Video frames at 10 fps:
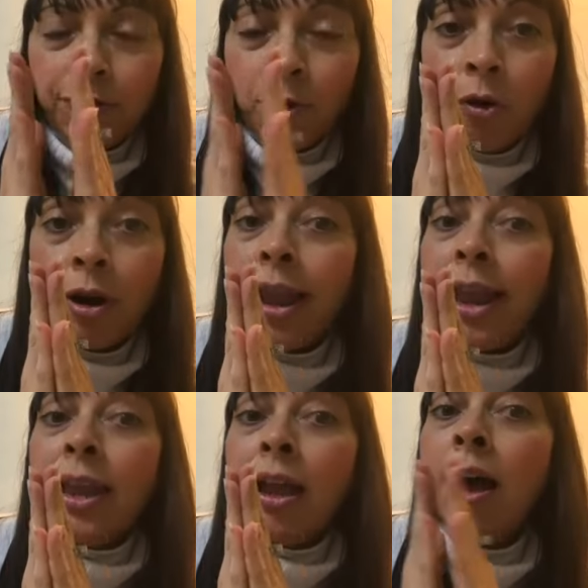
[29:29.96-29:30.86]
for
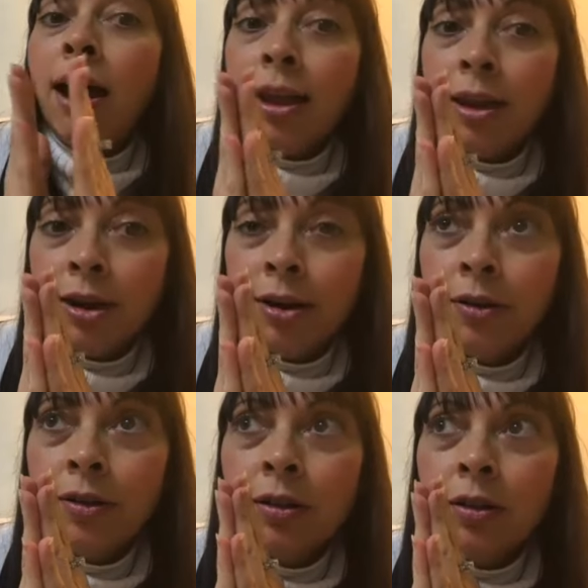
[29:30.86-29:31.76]
a higher
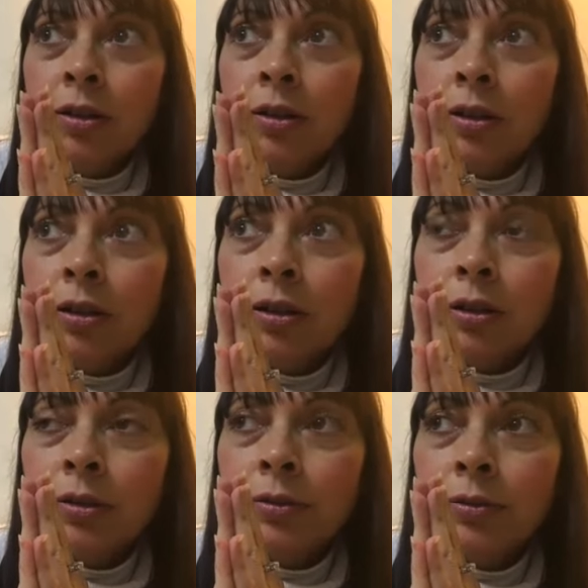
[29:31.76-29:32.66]

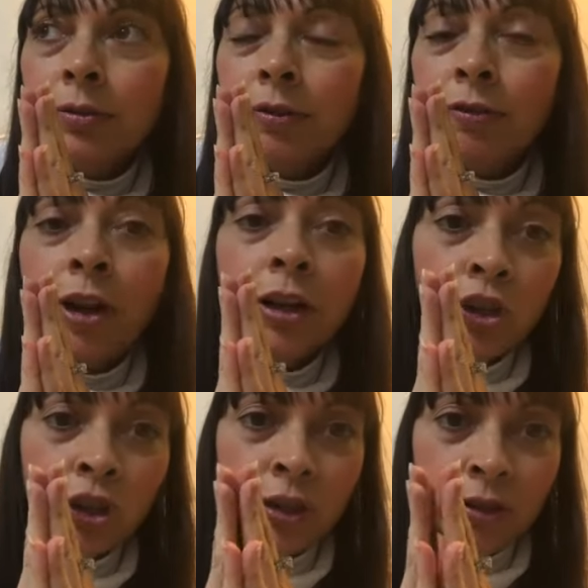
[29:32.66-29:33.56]

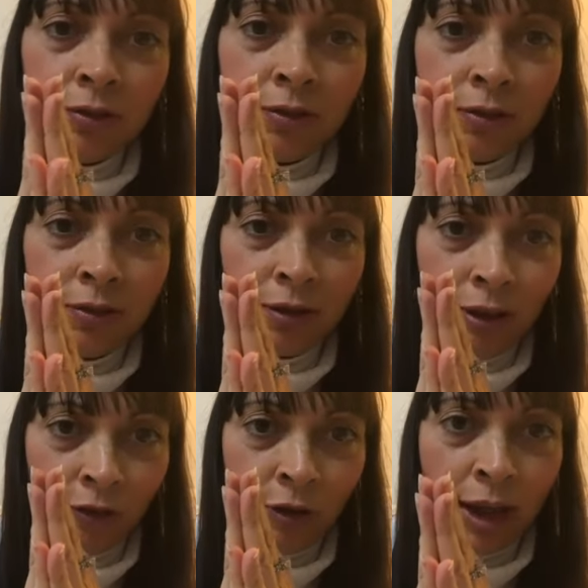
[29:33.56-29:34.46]
function,
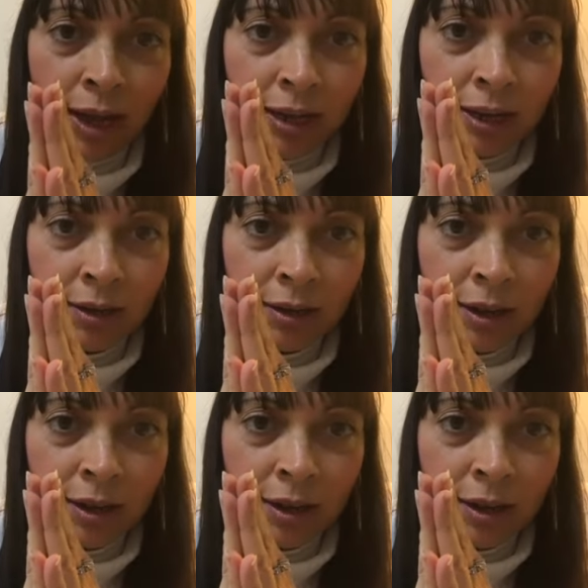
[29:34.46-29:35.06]
if you like.